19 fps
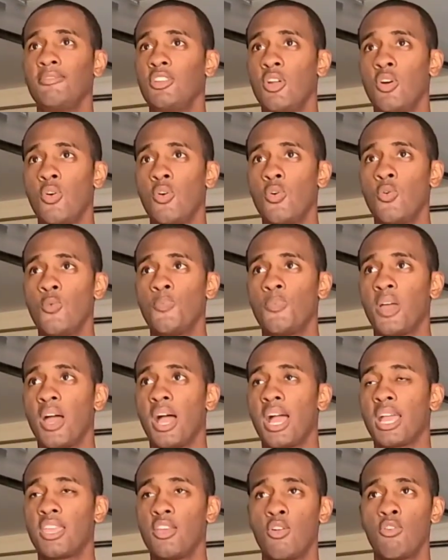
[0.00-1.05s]
you know,
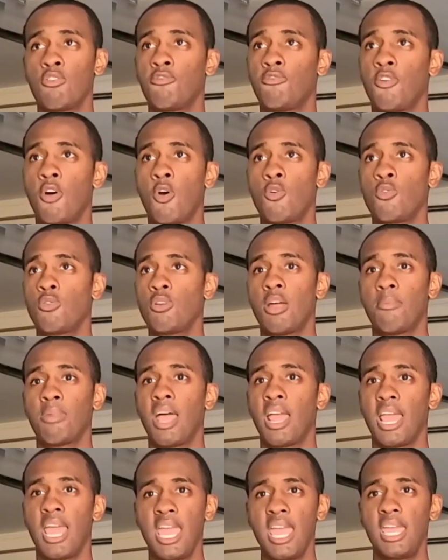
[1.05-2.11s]
I get on the phone and I'm
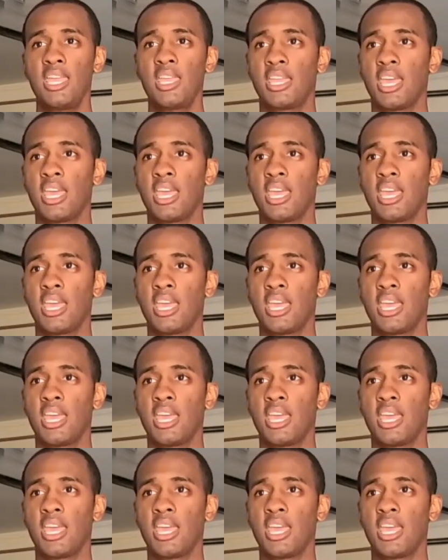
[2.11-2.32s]
like, hey,